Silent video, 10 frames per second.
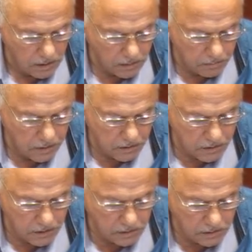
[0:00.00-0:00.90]

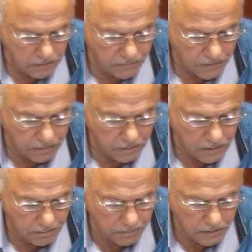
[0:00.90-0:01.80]
Administration has confirmed
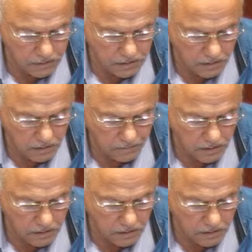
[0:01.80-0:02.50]
that Minister of